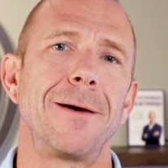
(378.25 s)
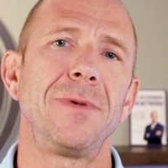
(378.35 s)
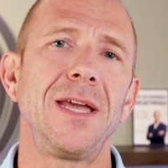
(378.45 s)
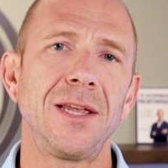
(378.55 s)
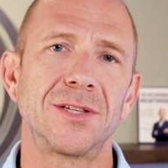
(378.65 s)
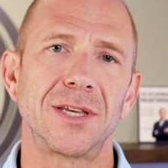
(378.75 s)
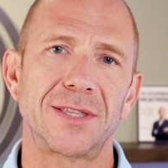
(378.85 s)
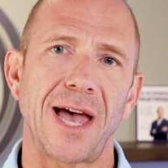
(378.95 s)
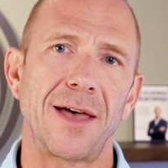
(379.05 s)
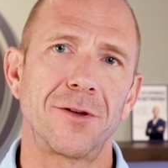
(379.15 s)
that means is
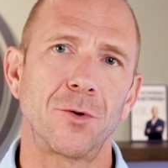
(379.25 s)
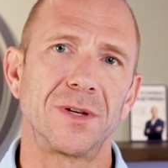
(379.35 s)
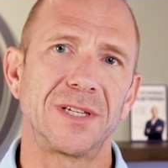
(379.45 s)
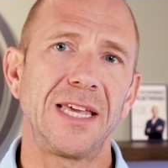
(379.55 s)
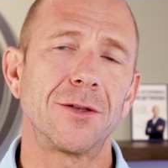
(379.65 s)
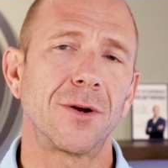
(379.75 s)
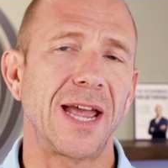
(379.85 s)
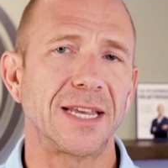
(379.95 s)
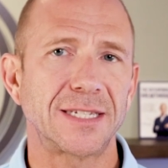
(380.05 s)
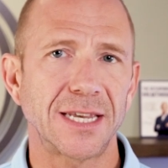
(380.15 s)
that there was either
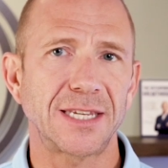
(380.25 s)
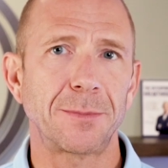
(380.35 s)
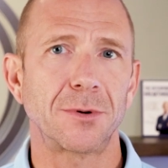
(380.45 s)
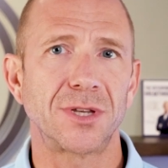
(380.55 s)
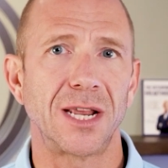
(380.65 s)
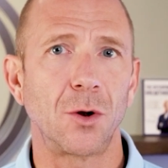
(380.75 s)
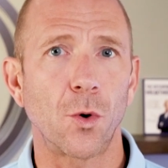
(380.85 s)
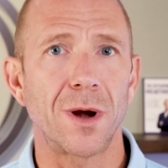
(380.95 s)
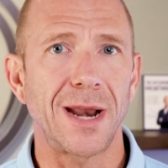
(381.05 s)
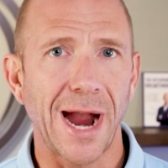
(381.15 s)
a 60%
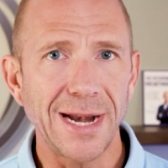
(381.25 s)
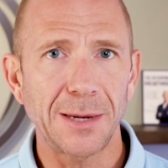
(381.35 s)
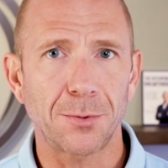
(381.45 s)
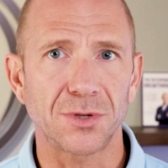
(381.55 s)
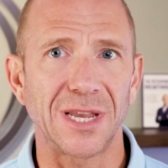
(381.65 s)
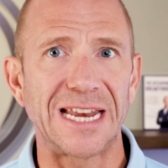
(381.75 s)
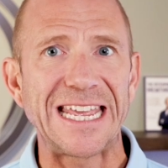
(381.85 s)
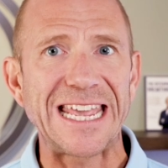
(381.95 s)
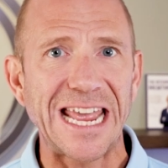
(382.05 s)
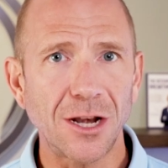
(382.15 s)
or 90%
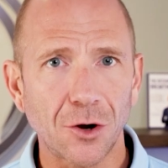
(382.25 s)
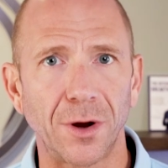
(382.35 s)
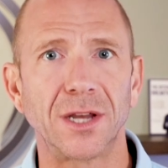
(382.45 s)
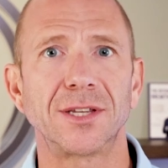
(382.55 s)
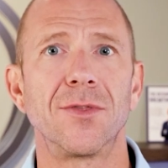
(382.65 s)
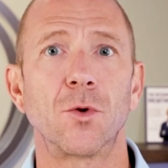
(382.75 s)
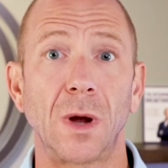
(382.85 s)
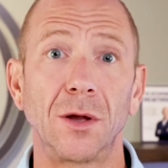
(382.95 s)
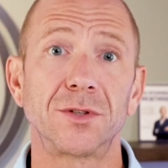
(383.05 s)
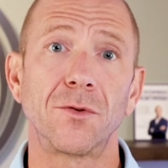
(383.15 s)
increase in the
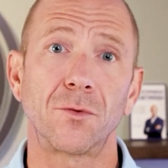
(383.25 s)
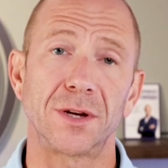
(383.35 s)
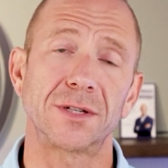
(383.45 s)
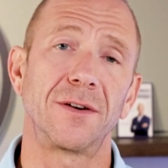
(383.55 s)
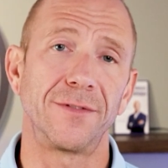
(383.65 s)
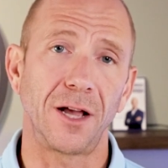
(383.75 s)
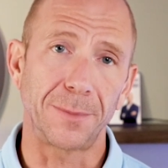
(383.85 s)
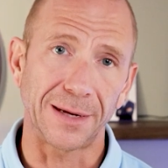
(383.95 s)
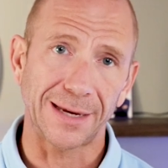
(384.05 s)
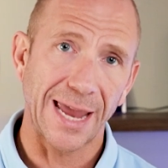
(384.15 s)
relative risk of
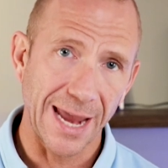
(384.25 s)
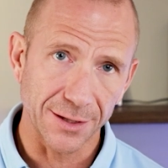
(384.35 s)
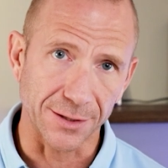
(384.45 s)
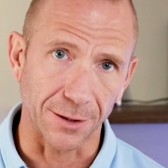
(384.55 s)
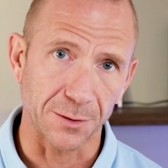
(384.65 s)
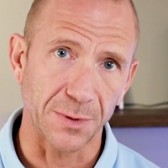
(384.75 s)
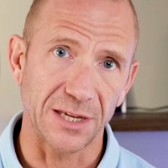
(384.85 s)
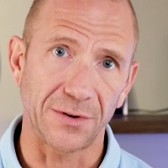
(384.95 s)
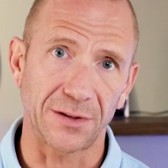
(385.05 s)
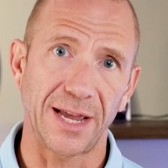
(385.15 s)
developing cancer,
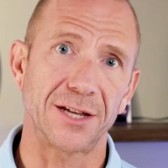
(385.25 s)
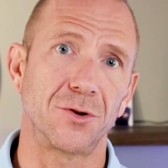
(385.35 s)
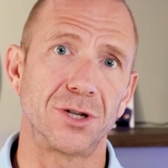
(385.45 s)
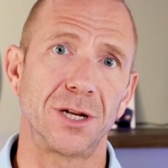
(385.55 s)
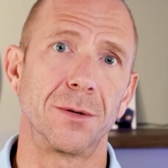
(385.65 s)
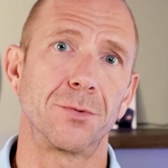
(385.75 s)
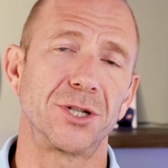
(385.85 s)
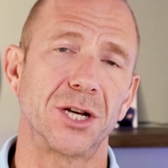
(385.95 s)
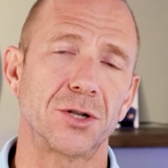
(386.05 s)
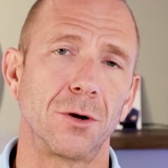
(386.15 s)
specifically estrogen and
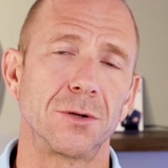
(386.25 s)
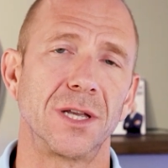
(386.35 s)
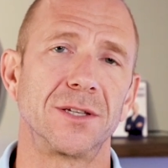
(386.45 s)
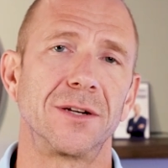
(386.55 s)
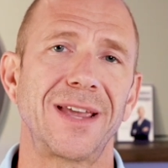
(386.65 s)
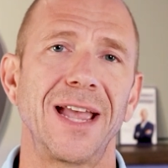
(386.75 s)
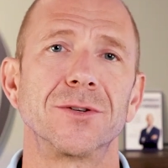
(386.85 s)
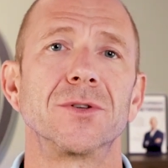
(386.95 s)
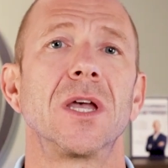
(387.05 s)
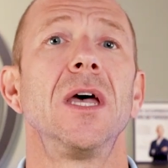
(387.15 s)
progesterone-sensitive
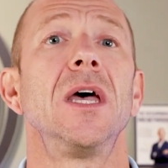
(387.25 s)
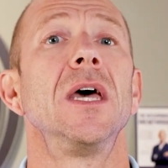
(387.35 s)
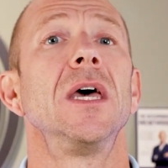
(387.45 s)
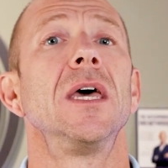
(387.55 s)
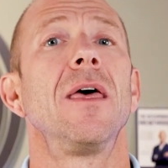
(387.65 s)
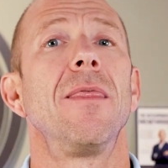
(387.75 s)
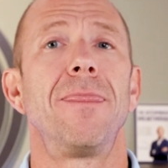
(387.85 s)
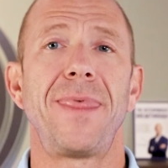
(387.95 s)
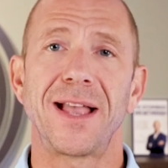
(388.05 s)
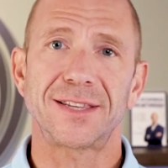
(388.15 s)
cancers.
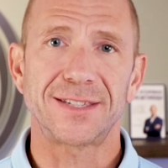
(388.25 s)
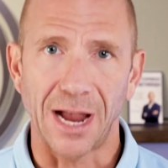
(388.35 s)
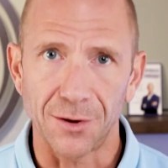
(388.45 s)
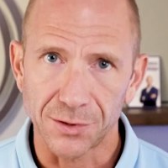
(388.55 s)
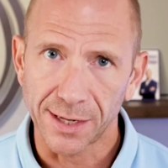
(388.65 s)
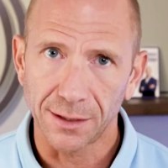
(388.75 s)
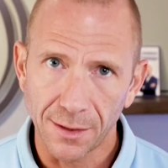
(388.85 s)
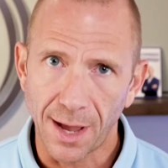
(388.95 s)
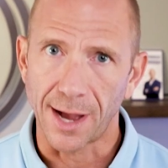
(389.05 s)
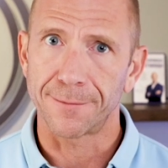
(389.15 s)
That sounds like a
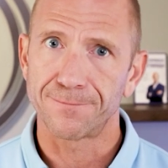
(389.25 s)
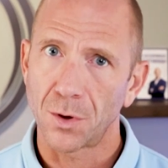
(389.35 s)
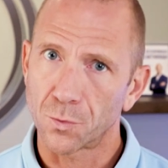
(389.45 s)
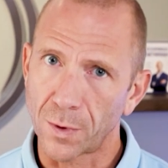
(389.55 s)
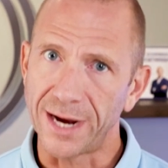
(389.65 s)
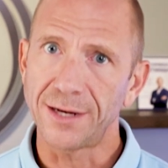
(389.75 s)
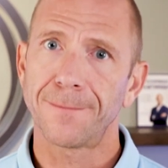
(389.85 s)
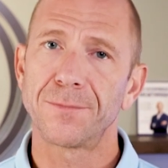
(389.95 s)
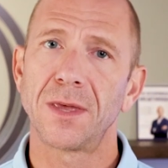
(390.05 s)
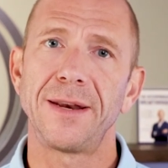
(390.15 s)
lot, right?
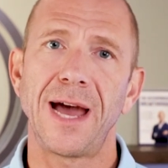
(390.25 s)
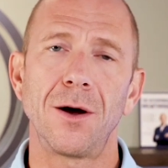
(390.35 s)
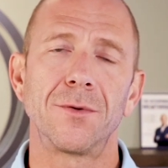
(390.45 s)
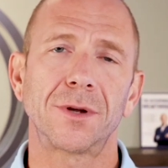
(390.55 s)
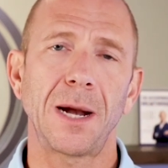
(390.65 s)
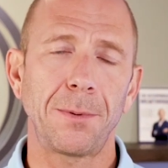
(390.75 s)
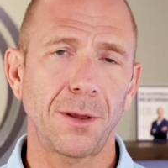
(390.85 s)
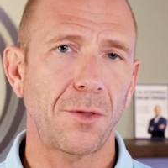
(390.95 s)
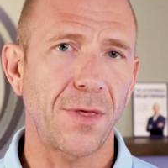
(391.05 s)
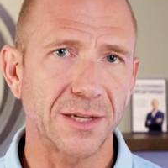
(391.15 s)
Now, a couple
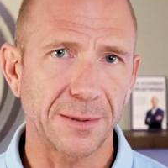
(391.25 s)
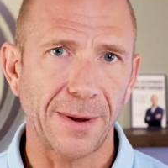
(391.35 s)
other things